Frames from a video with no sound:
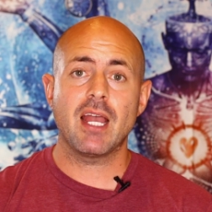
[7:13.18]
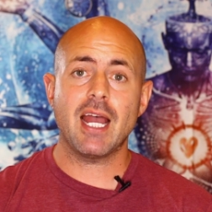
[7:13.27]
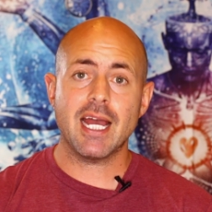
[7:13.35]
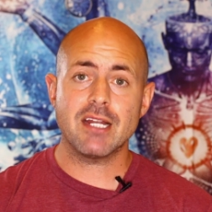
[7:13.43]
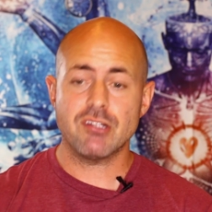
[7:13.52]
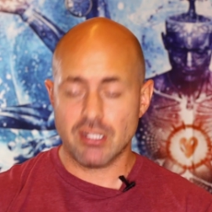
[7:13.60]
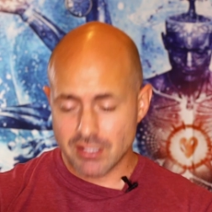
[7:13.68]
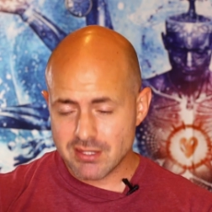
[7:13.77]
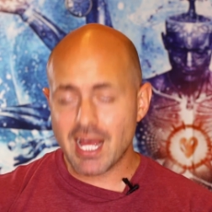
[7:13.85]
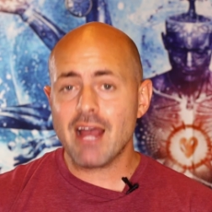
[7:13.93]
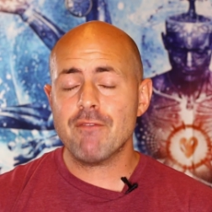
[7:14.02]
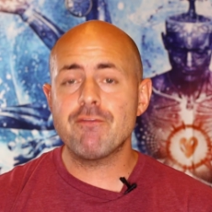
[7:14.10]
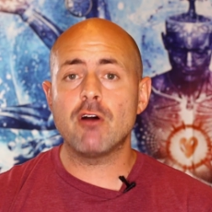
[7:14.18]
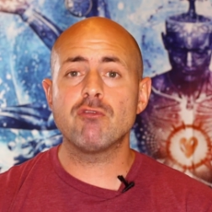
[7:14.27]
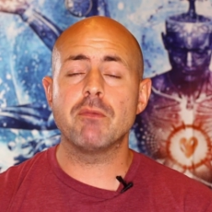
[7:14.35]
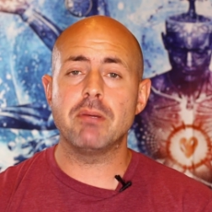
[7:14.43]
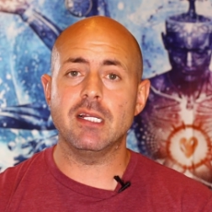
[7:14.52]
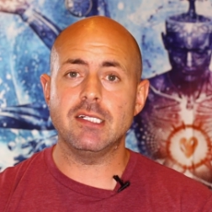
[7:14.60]
and that
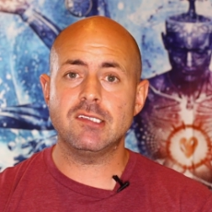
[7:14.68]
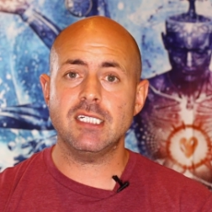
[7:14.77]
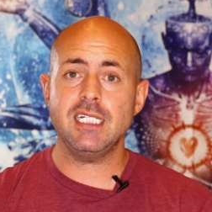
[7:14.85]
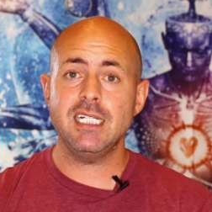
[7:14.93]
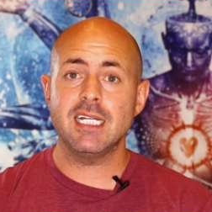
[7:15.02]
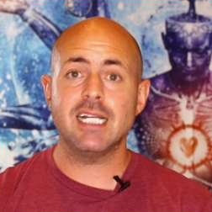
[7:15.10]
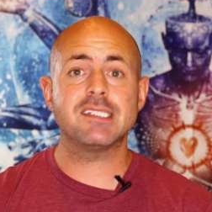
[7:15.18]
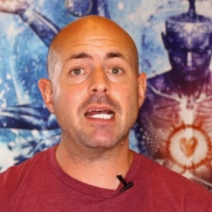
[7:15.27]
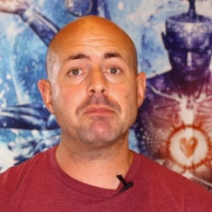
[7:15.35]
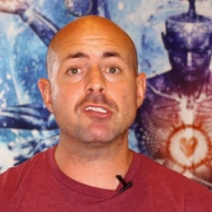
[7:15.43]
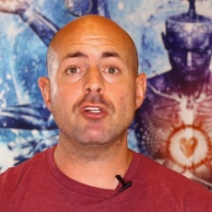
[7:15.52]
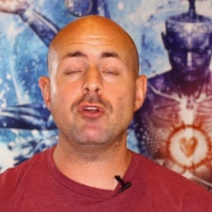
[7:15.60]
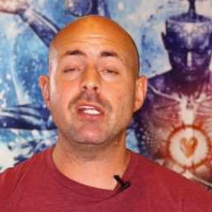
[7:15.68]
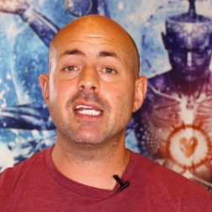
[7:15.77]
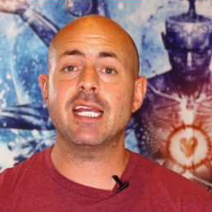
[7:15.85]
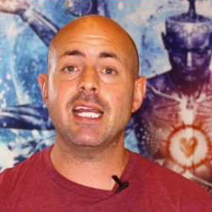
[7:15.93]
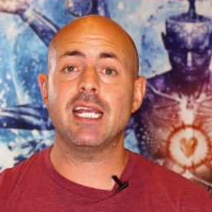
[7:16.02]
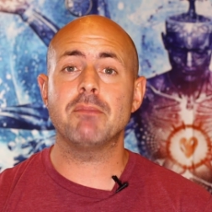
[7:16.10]
vulnerability is absolutely
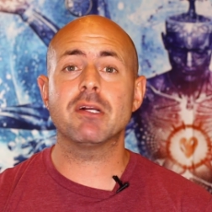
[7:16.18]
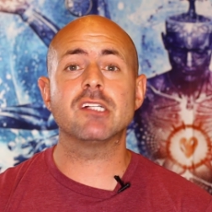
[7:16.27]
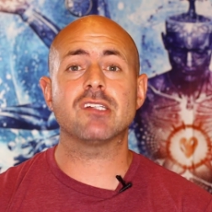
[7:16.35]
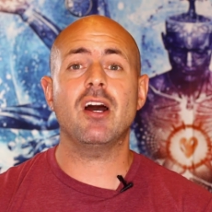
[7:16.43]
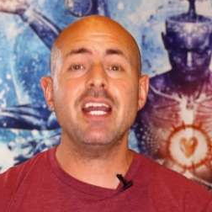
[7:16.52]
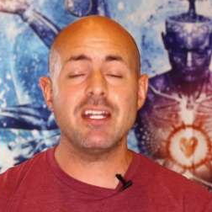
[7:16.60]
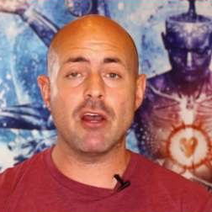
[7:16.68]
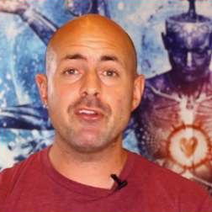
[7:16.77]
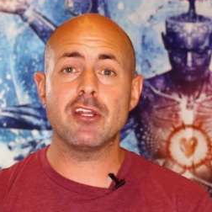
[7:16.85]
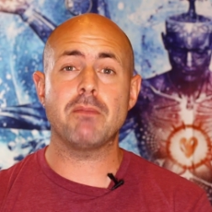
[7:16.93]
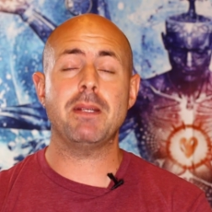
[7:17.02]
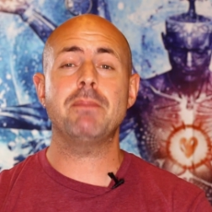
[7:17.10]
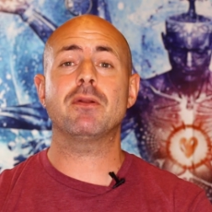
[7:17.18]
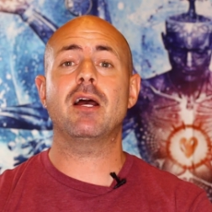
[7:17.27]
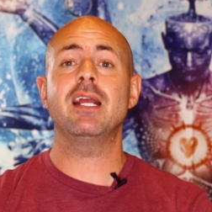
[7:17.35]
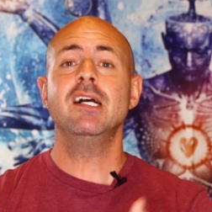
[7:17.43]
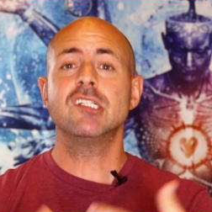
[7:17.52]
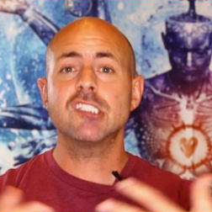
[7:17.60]
key because I know that the people
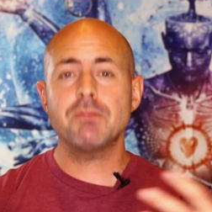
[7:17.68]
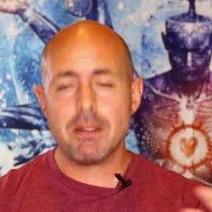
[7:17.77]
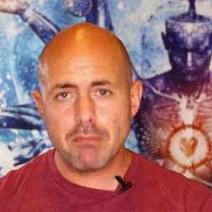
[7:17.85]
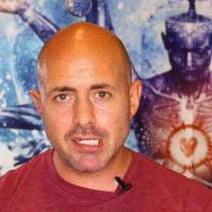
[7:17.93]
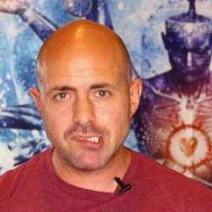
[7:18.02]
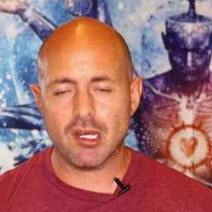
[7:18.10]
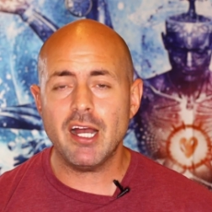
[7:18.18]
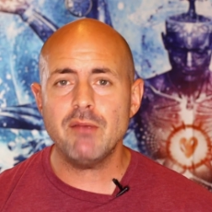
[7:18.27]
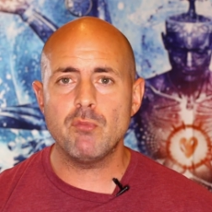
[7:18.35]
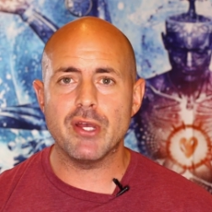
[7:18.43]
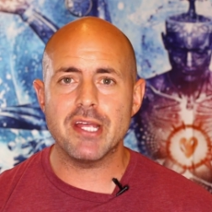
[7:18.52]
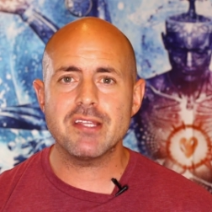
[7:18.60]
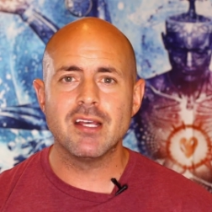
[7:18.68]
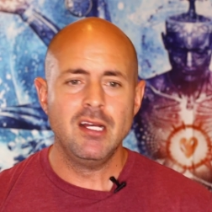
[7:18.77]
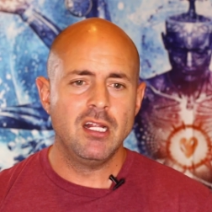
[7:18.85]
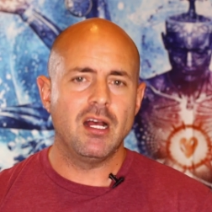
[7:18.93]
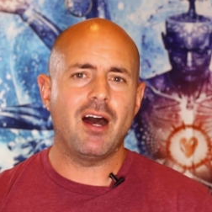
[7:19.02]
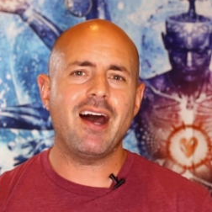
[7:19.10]
I spend my time with,
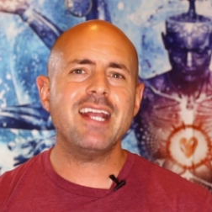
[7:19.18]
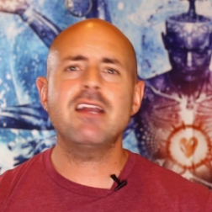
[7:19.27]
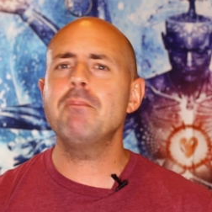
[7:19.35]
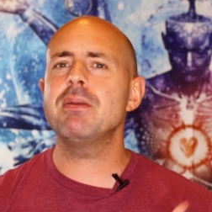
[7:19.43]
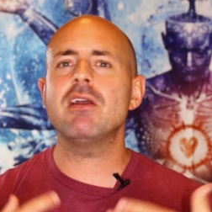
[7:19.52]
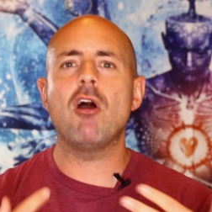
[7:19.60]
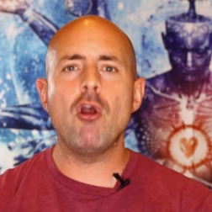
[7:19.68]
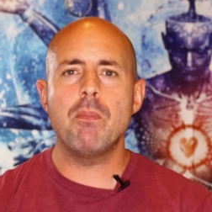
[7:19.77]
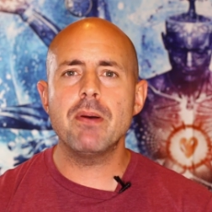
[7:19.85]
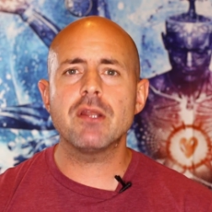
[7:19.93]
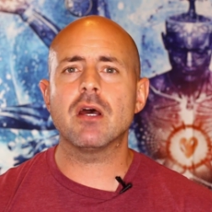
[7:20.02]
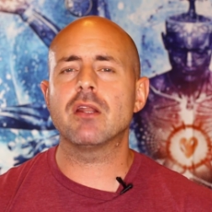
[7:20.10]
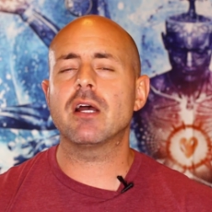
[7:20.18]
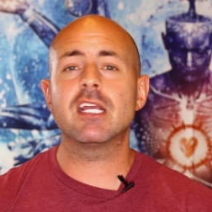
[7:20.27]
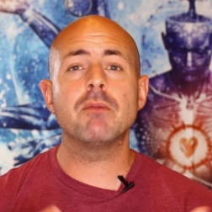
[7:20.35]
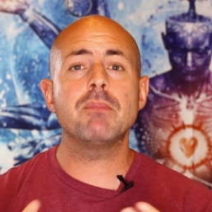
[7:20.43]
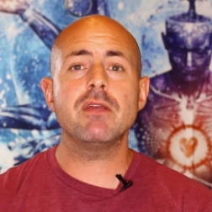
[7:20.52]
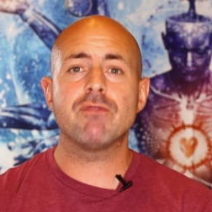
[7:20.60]
I can be open and I
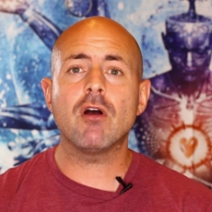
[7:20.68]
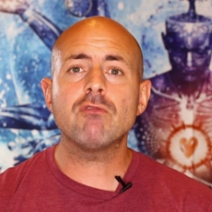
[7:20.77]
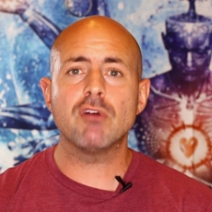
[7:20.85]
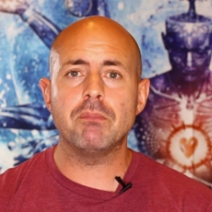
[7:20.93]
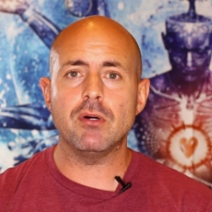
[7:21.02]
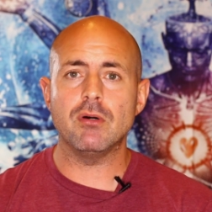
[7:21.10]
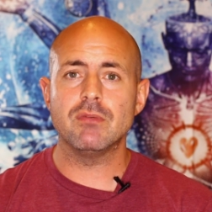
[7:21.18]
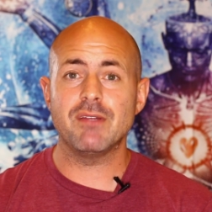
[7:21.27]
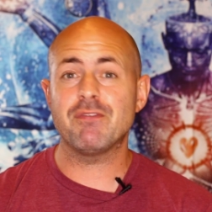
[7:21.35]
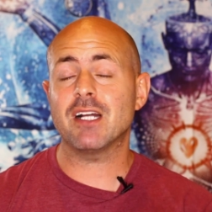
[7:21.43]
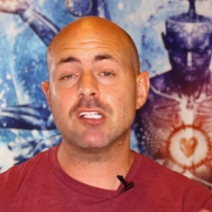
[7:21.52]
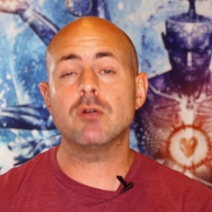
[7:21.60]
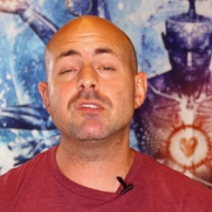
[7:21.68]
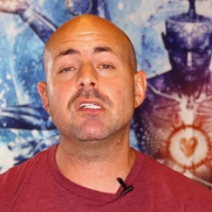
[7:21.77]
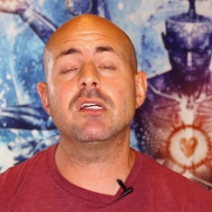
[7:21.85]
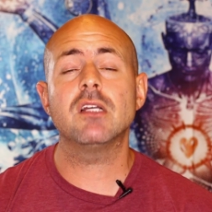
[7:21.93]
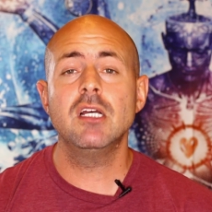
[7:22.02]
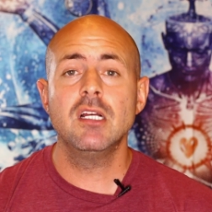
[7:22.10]
can be vulnerable. In fact, I was in
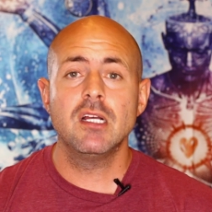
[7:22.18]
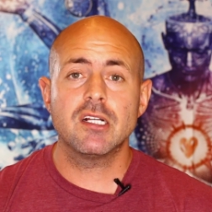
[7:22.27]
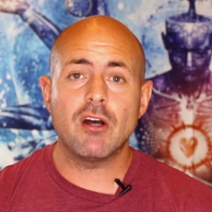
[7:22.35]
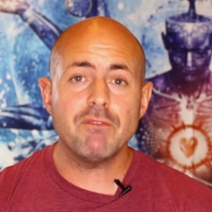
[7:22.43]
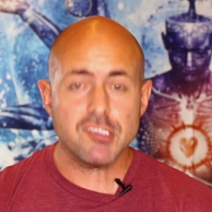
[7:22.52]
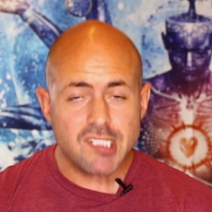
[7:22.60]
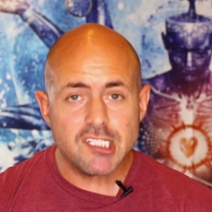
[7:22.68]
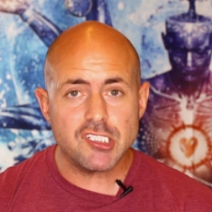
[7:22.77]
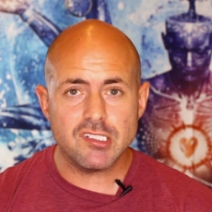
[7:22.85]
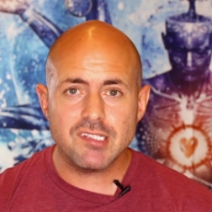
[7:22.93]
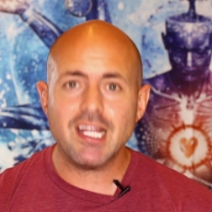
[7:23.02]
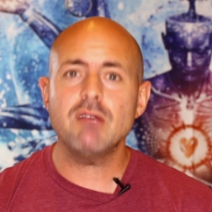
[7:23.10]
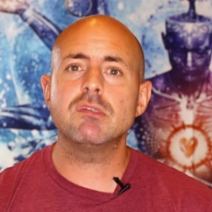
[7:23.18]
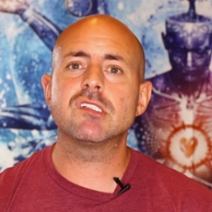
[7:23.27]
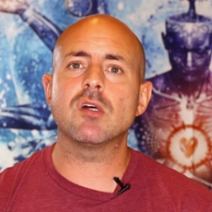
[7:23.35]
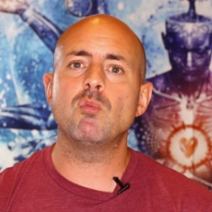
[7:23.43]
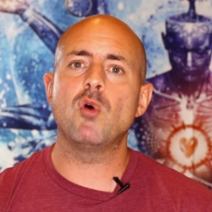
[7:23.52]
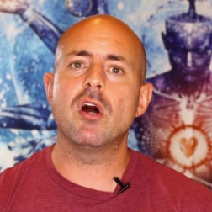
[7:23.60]
a conversation today with
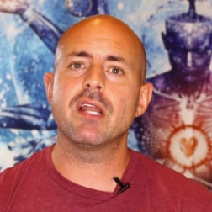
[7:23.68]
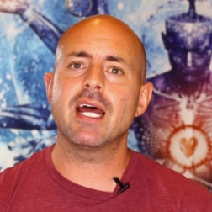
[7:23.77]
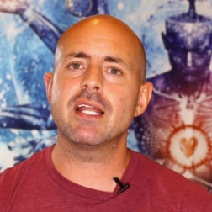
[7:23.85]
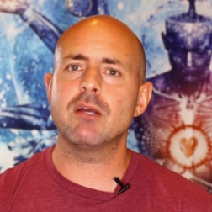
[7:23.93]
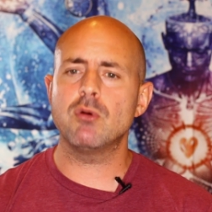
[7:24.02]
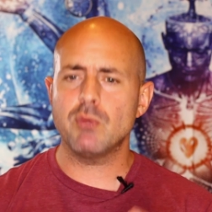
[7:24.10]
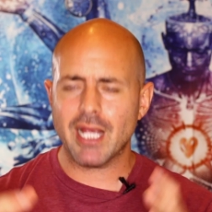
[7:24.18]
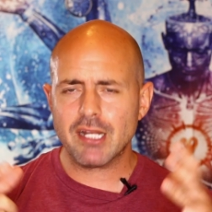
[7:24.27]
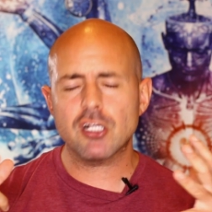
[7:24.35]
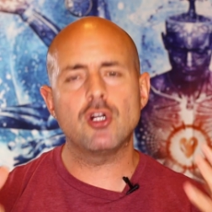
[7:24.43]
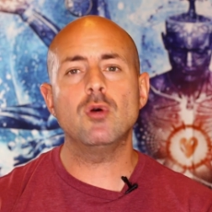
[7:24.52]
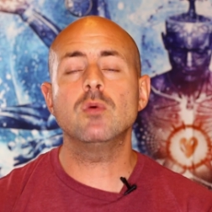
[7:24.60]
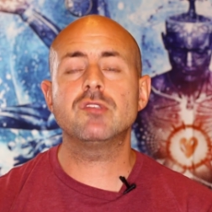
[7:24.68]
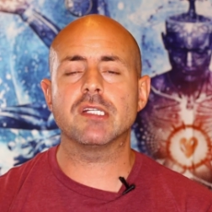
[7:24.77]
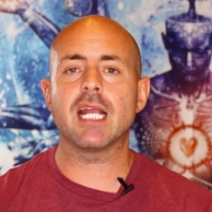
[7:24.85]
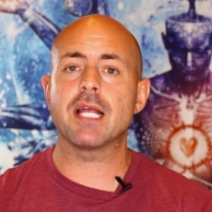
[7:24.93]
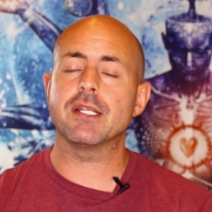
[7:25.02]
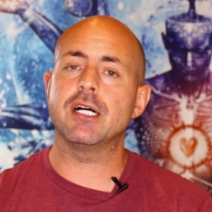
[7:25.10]
someone and we had a call
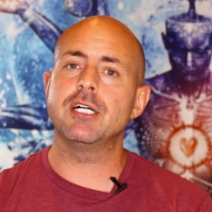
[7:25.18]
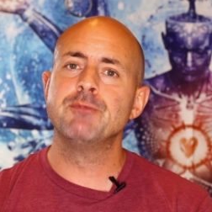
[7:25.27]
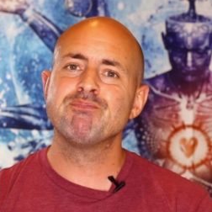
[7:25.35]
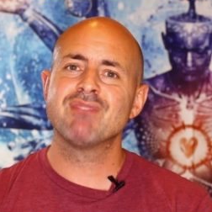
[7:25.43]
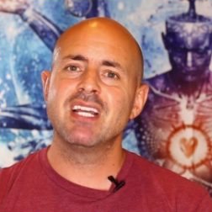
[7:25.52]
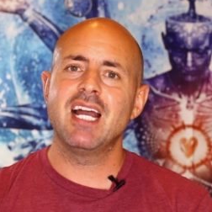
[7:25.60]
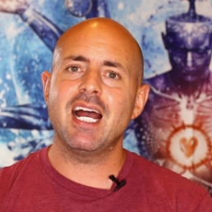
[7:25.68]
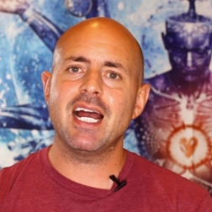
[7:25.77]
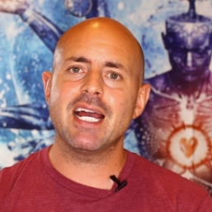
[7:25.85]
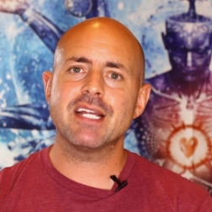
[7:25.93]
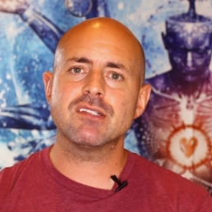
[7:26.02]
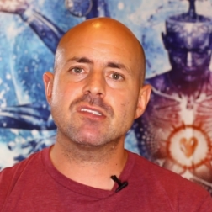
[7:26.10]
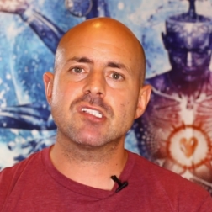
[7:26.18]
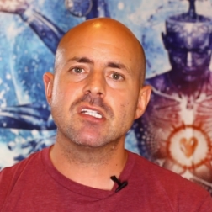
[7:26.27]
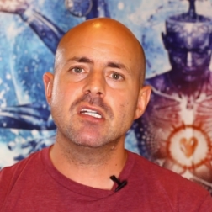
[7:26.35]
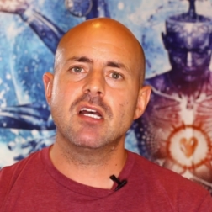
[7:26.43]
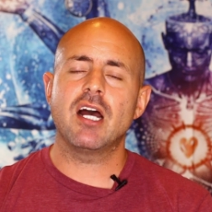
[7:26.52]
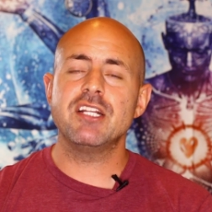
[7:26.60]
together and
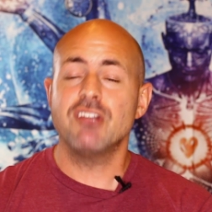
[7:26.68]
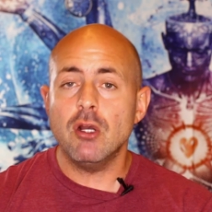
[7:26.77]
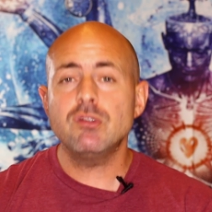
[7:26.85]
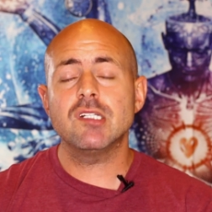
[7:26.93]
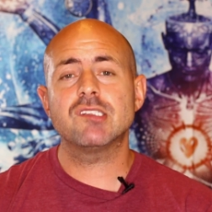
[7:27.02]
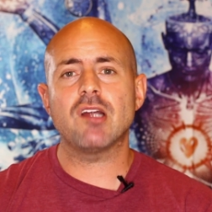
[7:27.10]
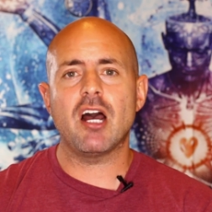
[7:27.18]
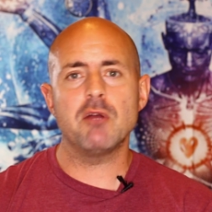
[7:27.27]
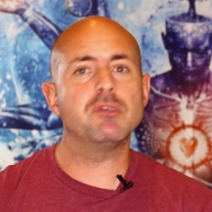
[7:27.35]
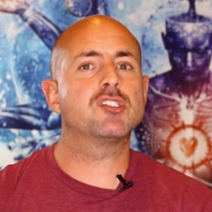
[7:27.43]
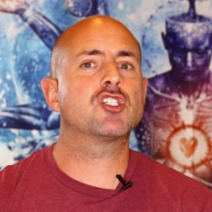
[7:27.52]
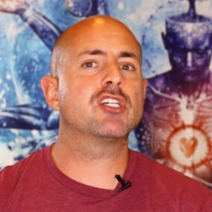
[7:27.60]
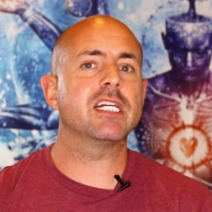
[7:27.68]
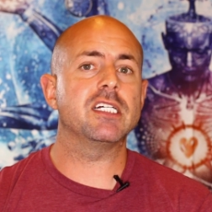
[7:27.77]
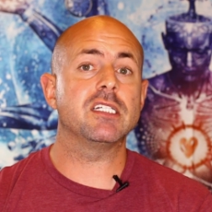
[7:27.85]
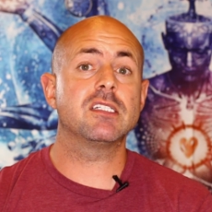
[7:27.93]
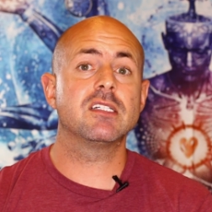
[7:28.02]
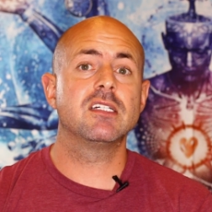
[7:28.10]
I noticed that I was
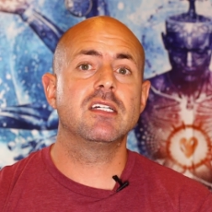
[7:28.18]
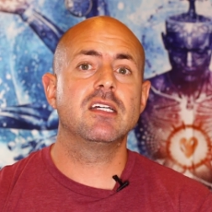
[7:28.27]
triggered.